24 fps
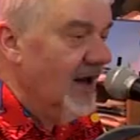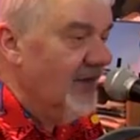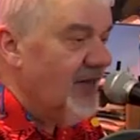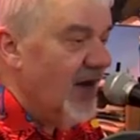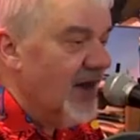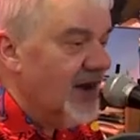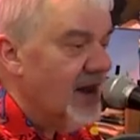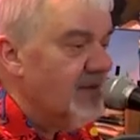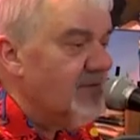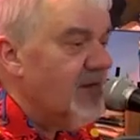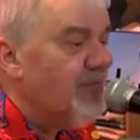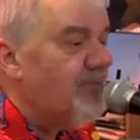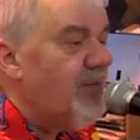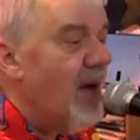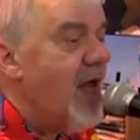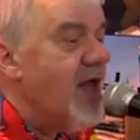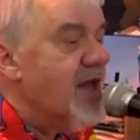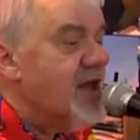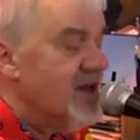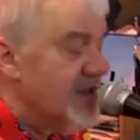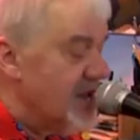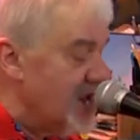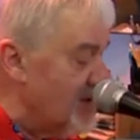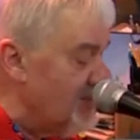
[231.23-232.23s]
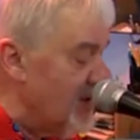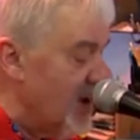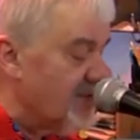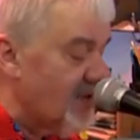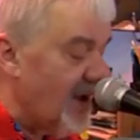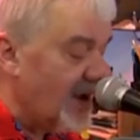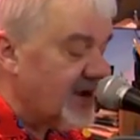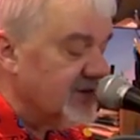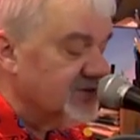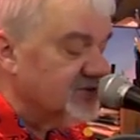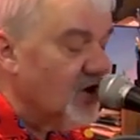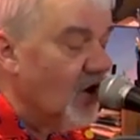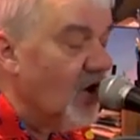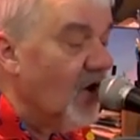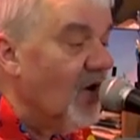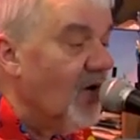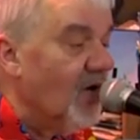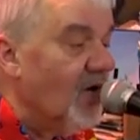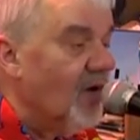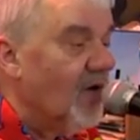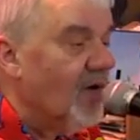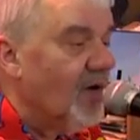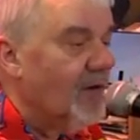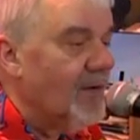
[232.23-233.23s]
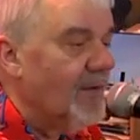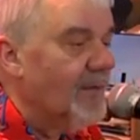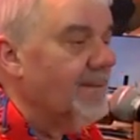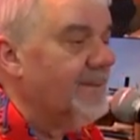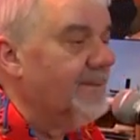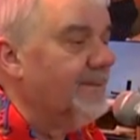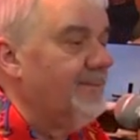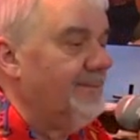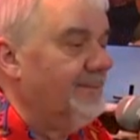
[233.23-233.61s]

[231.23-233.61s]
then in the baby rock and roll.